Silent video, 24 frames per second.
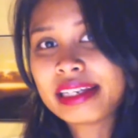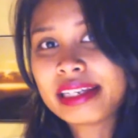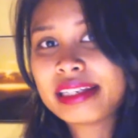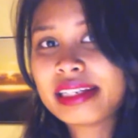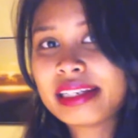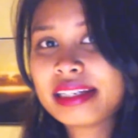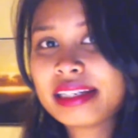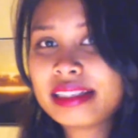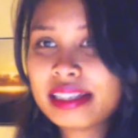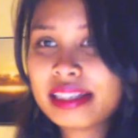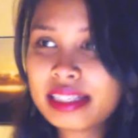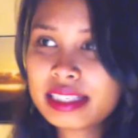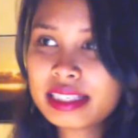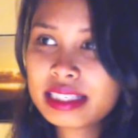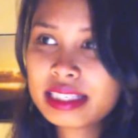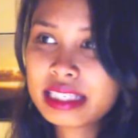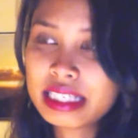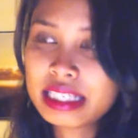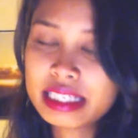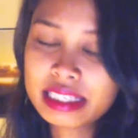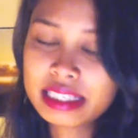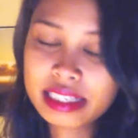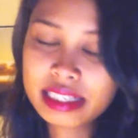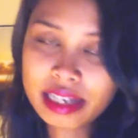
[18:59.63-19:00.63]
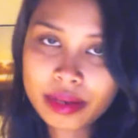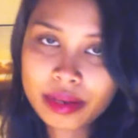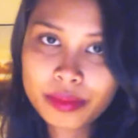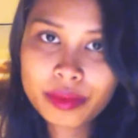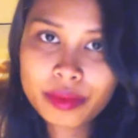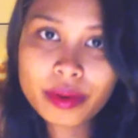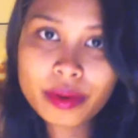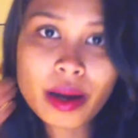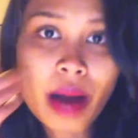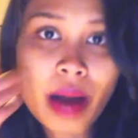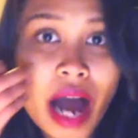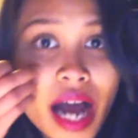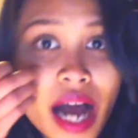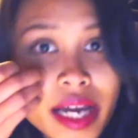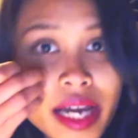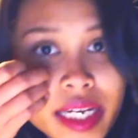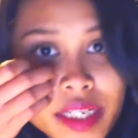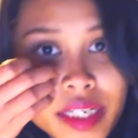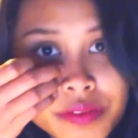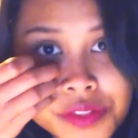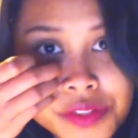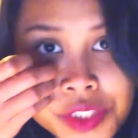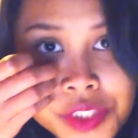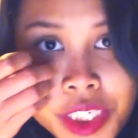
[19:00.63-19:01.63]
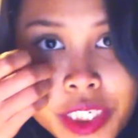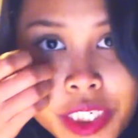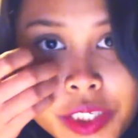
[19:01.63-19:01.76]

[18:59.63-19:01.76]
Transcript: and then they see that I have